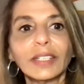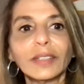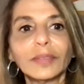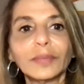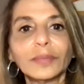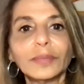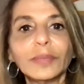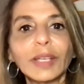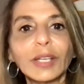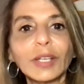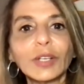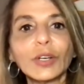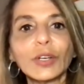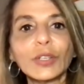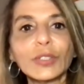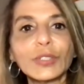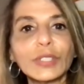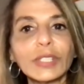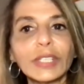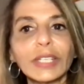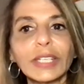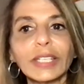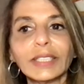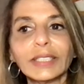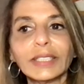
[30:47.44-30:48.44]
because
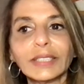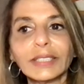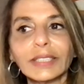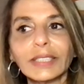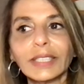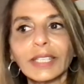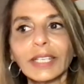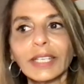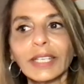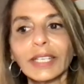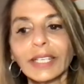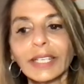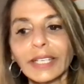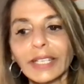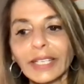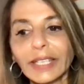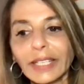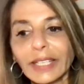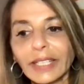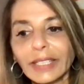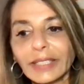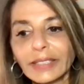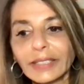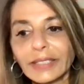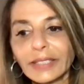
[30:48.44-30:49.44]
it
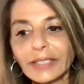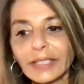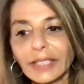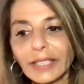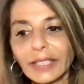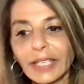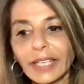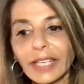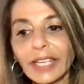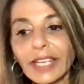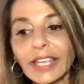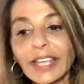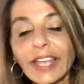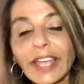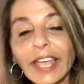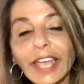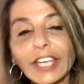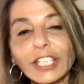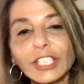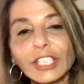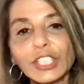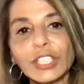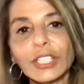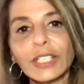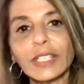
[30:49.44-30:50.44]

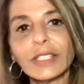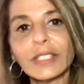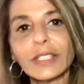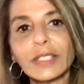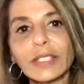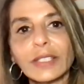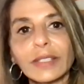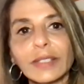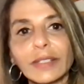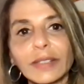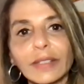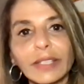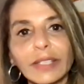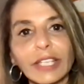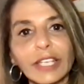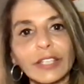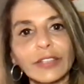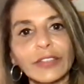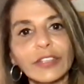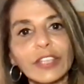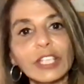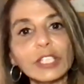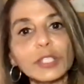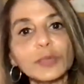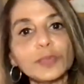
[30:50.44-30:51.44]
engages
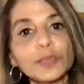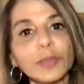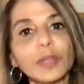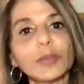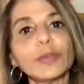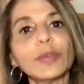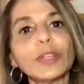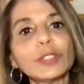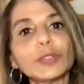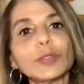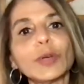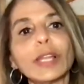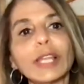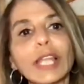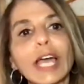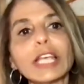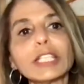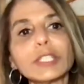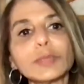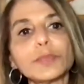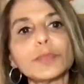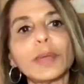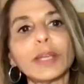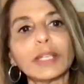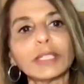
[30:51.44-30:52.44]
the spiritual
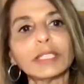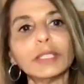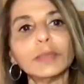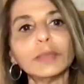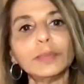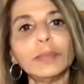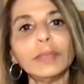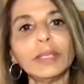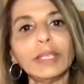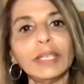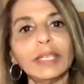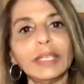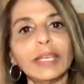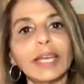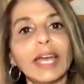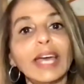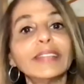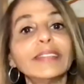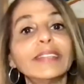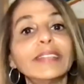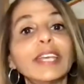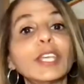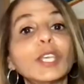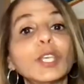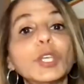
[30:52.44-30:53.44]
aspect in me
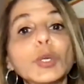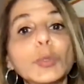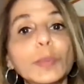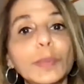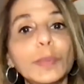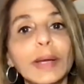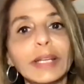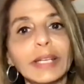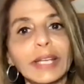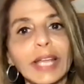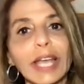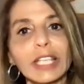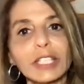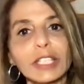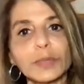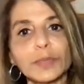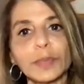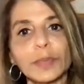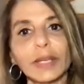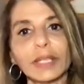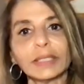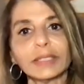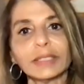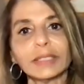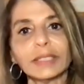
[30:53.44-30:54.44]
and the human
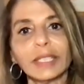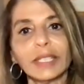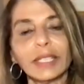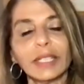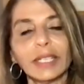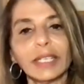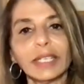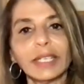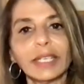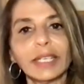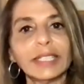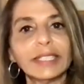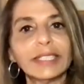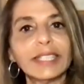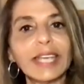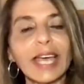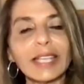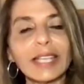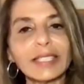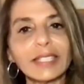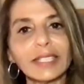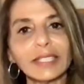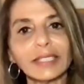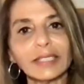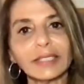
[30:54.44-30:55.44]
aspect. It
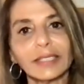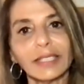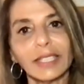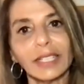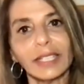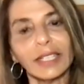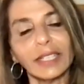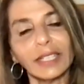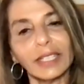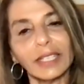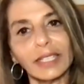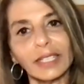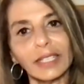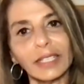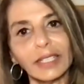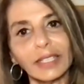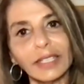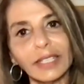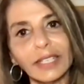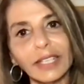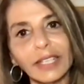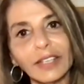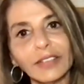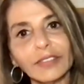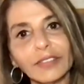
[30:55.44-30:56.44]
doesn't
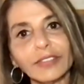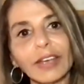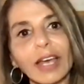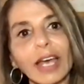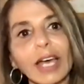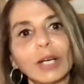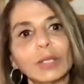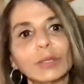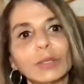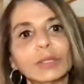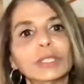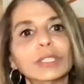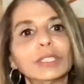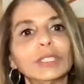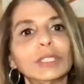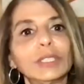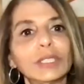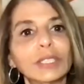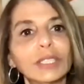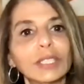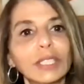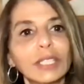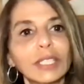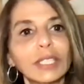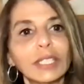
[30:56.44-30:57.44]
leave out
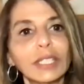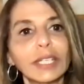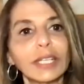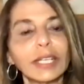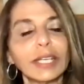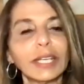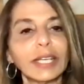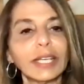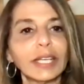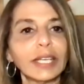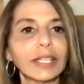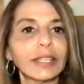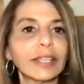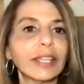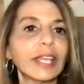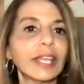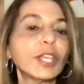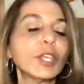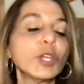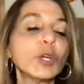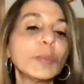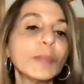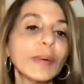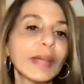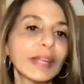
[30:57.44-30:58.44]
the
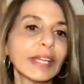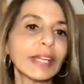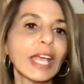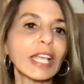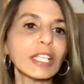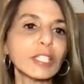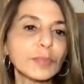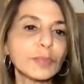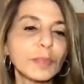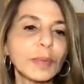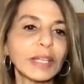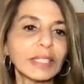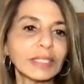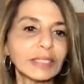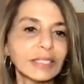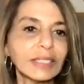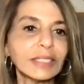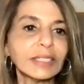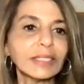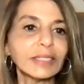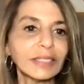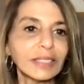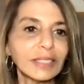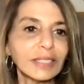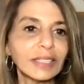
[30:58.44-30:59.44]
human aspect
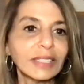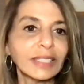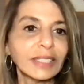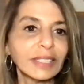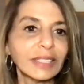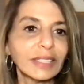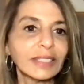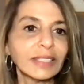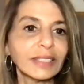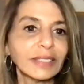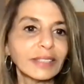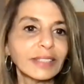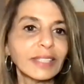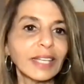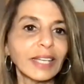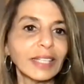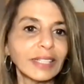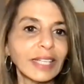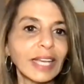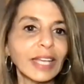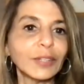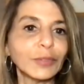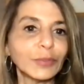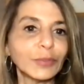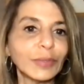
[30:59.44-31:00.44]
that
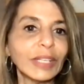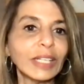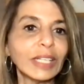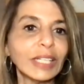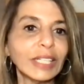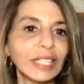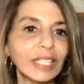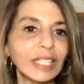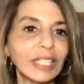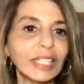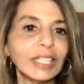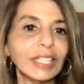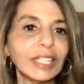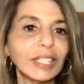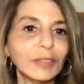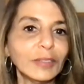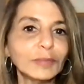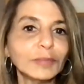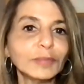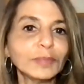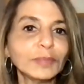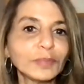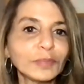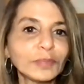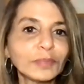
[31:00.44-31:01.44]
I
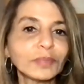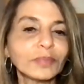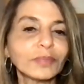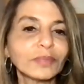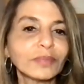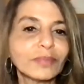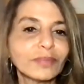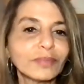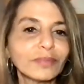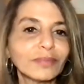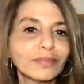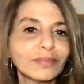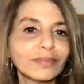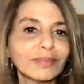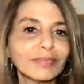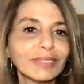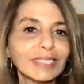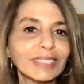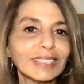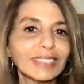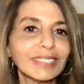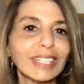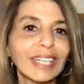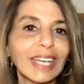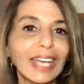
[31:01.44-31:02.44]
really
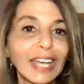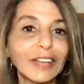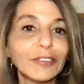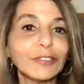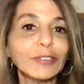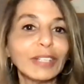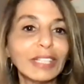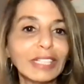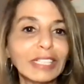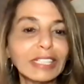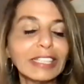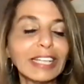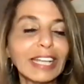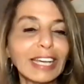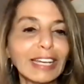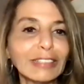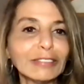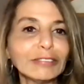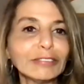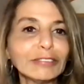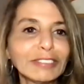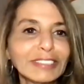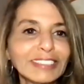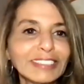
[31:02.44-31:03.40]
love.